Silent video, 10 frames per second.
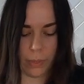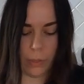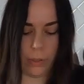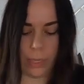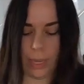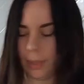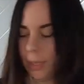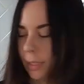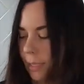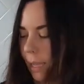Okay, I
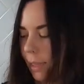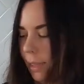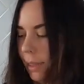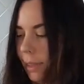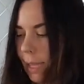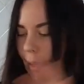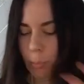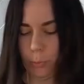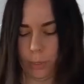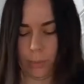think it's at
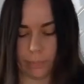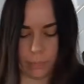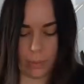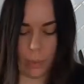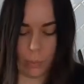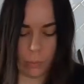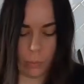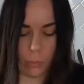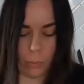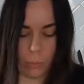that point that
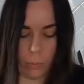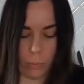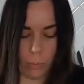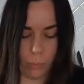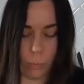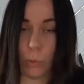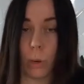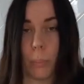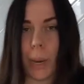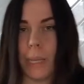we'll
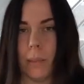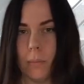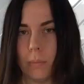combine.